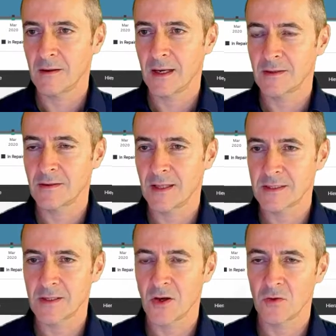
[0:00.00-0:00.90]
Okay, so
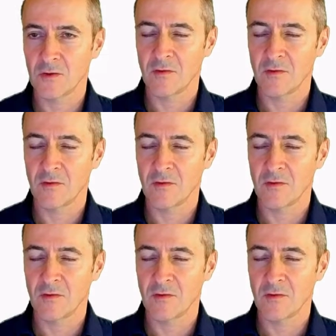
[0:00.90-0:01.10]
that's total